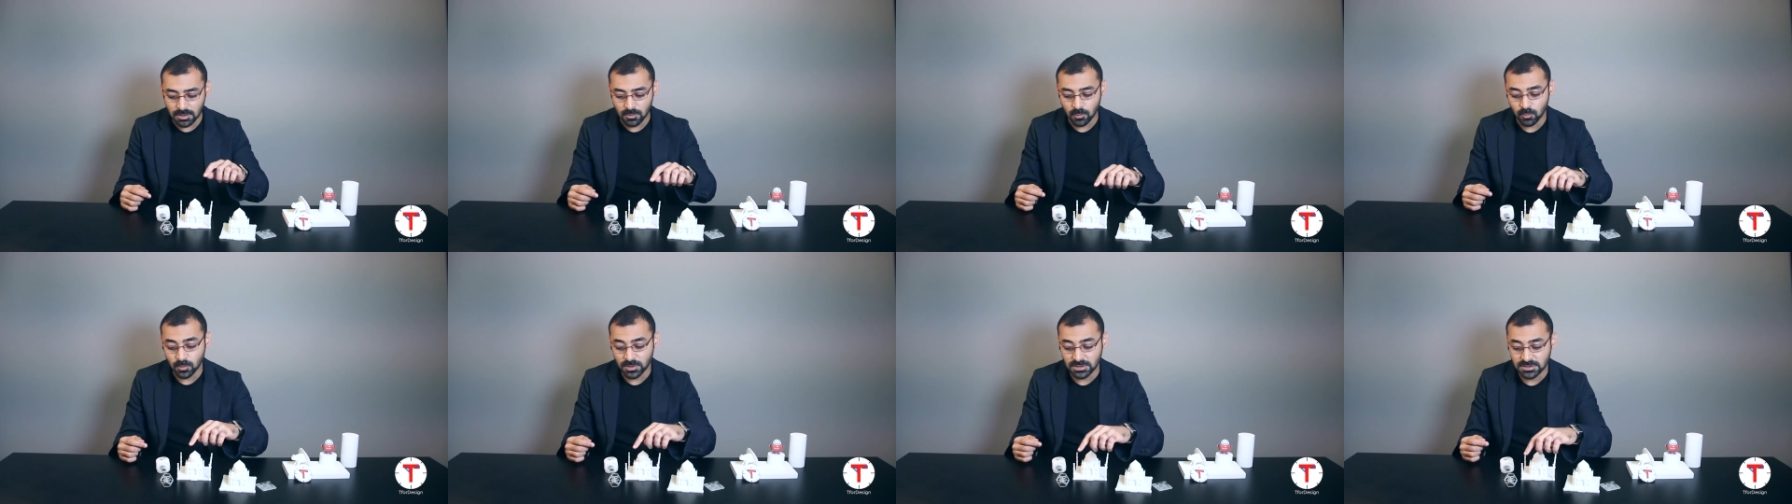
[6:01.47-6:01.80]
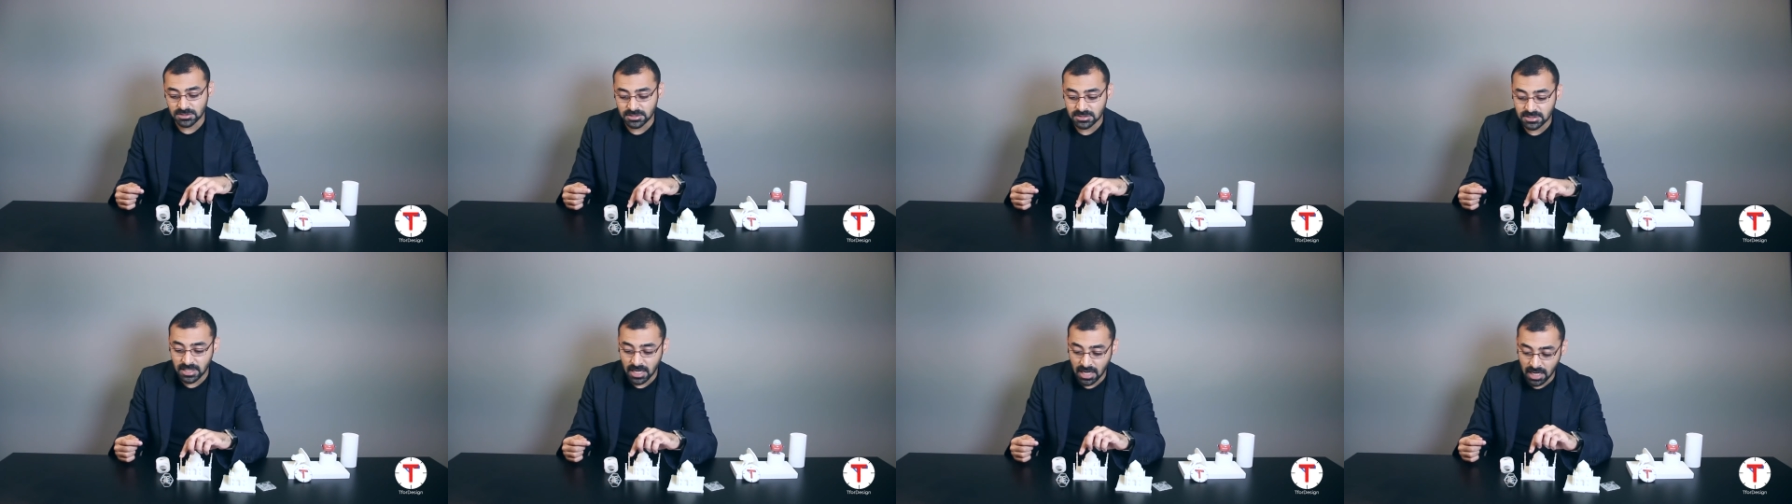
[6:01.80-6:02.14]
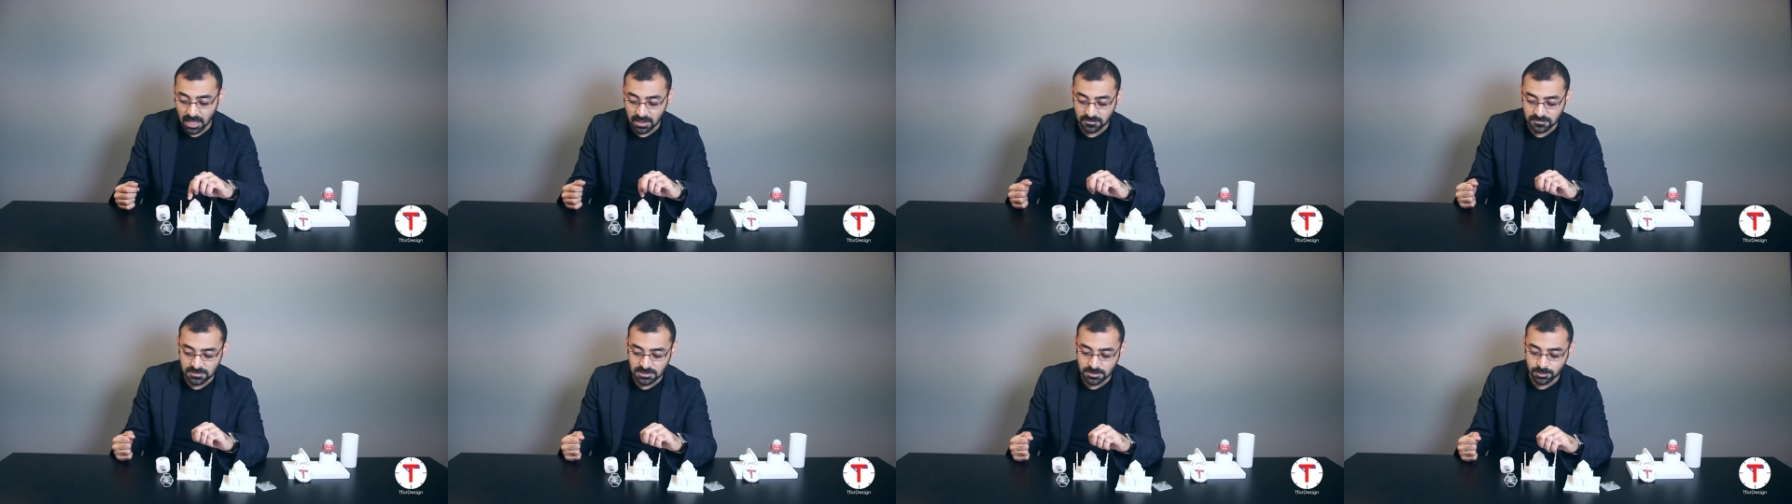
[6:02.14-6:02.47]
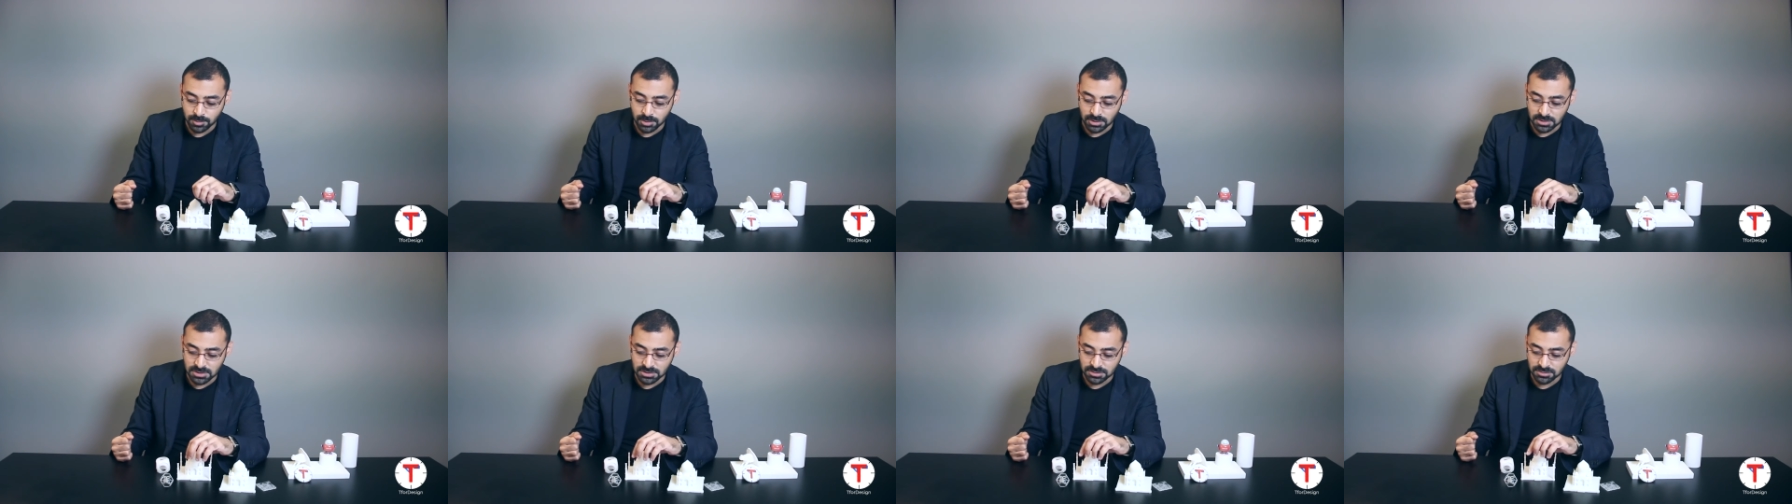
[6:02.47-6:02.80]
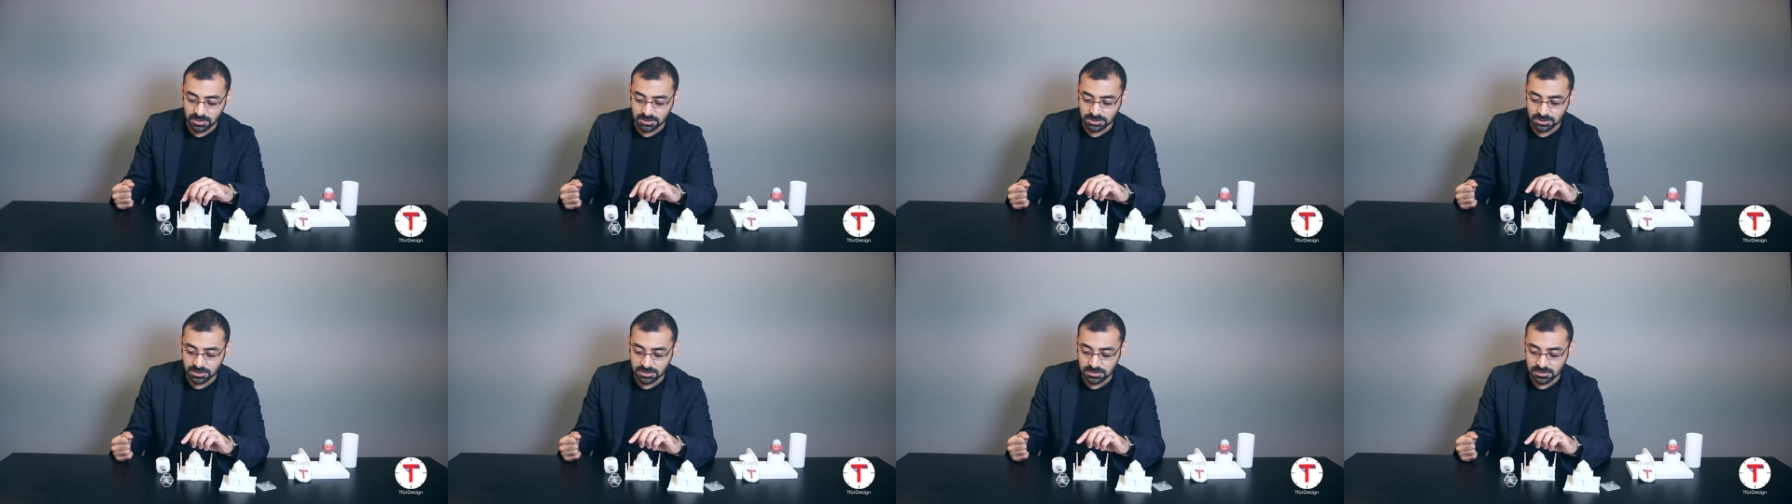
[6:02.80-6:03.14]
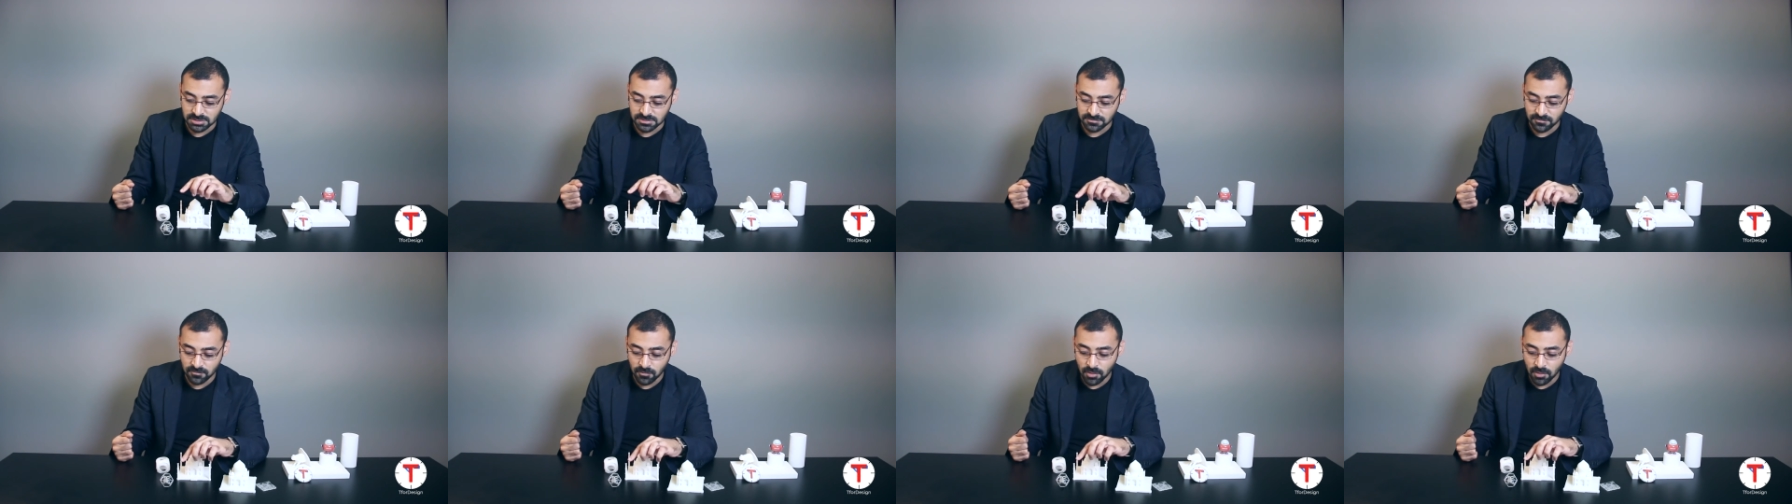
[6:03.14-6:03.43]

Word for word: we did have support structures